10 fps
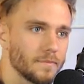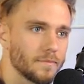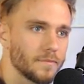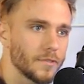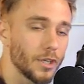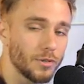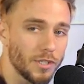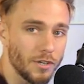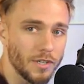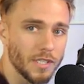video
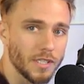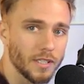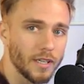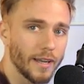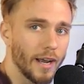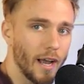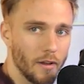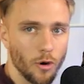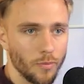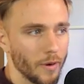series. And I
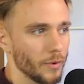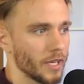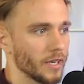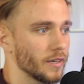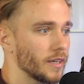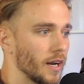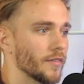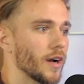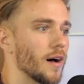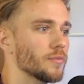hope that we can kind of
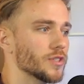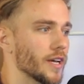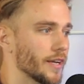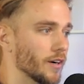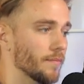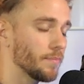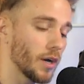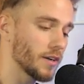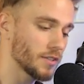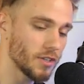accomplish that here.
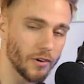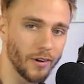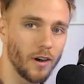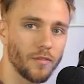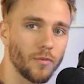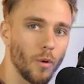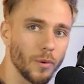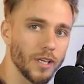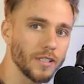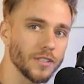But starting off, what we
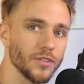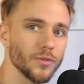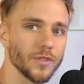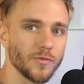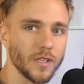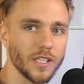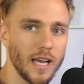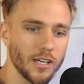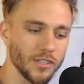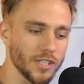need to do is we need to
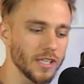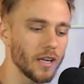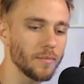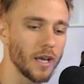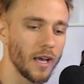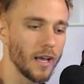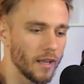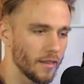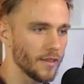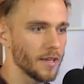actually set up
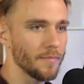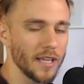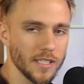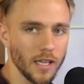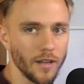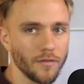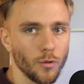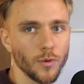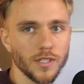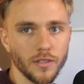the baseline for
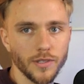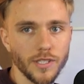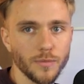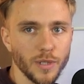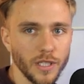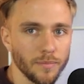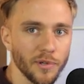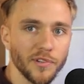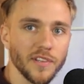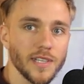what's going to be
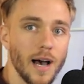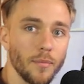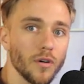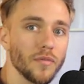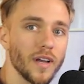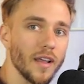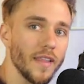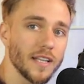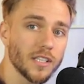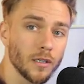built on top of. And
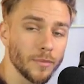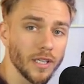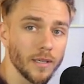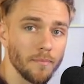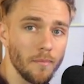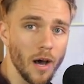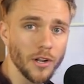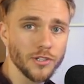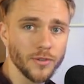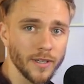that's going to be
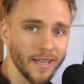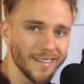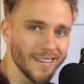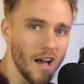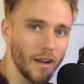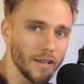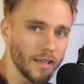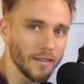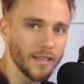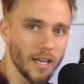monitoring and logging
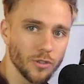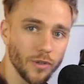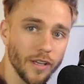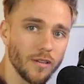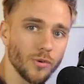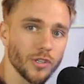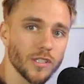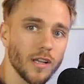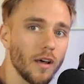in the actual AWS cloud